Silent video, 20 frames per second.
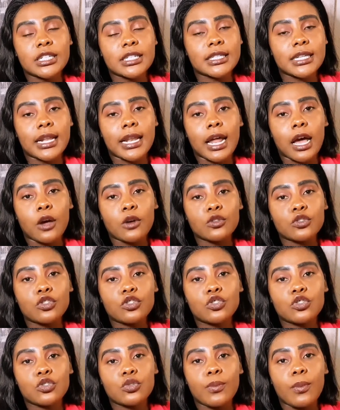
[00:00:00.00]
is allowed
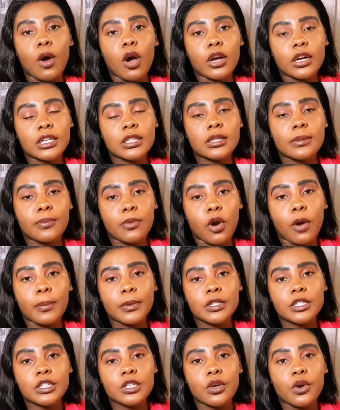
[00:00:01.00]
to market the
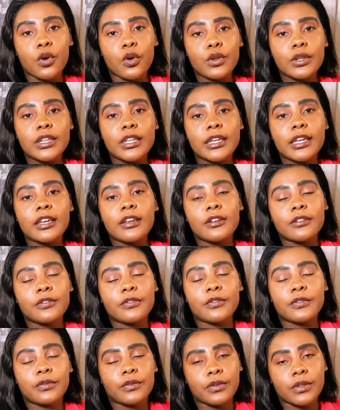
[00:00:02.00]
property, only
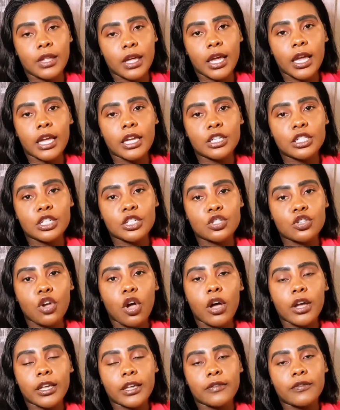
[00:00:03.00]
if the agents
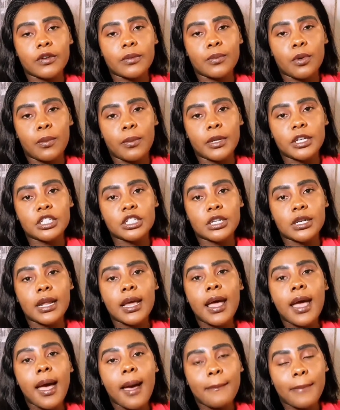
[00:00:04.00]
are given permission
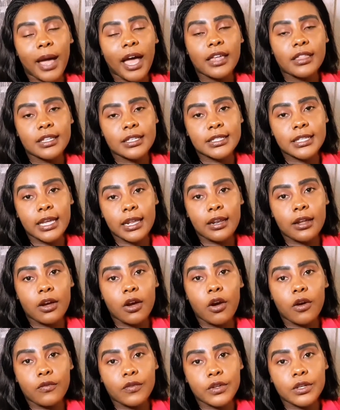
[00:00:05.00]
by the seller,
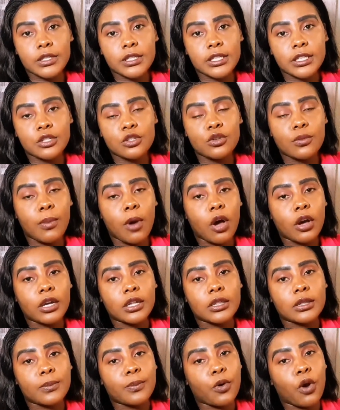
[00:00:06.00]
obviously, to
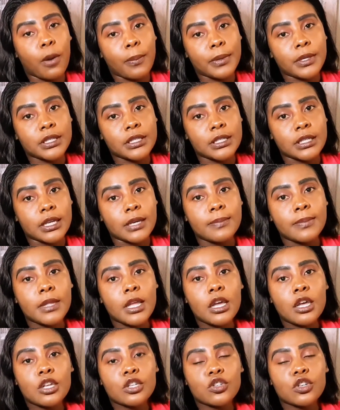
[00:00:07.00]
market the property.
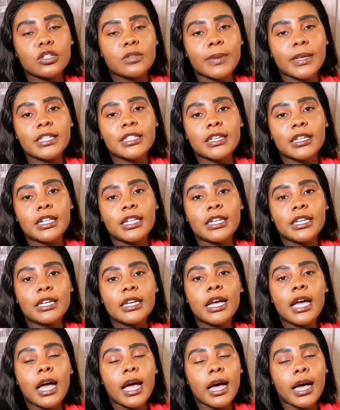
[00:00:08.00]
So it's basically
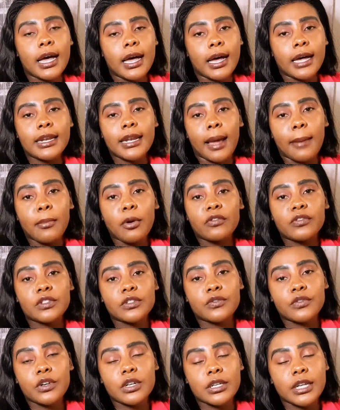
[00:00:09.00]
a number of
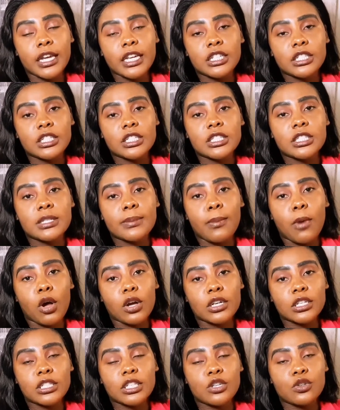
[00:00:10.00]
different agents
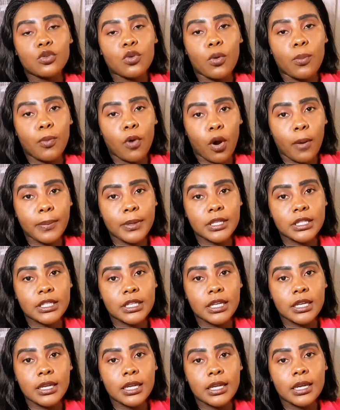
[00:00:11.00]
marketing your
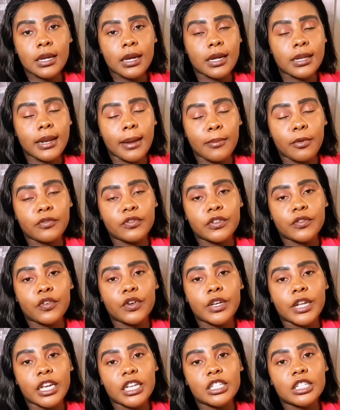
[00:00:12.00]
property, a number of different
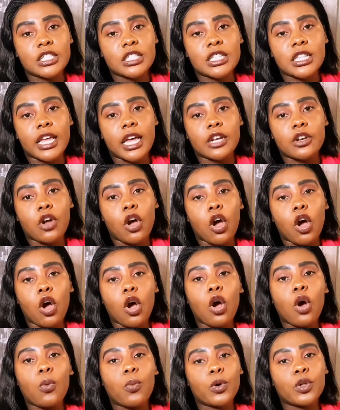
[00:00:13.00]
agents that
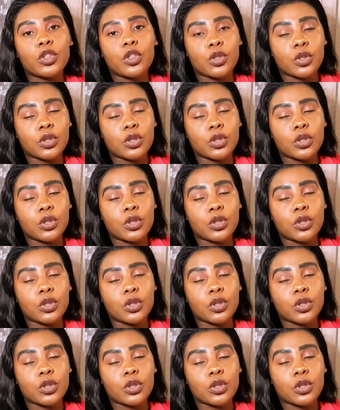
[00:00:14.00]
are with